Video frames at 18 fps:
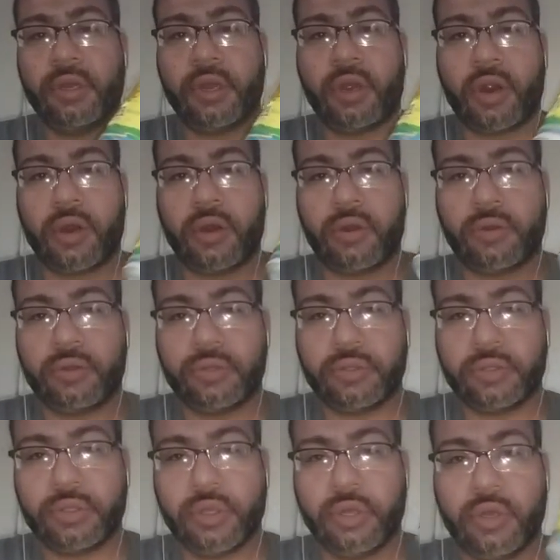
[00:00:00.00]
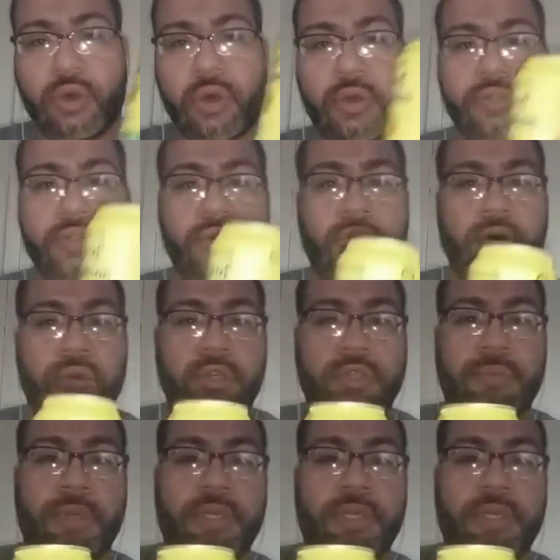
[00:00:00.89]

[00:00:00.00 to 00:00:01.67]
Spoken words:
Carlos, also known as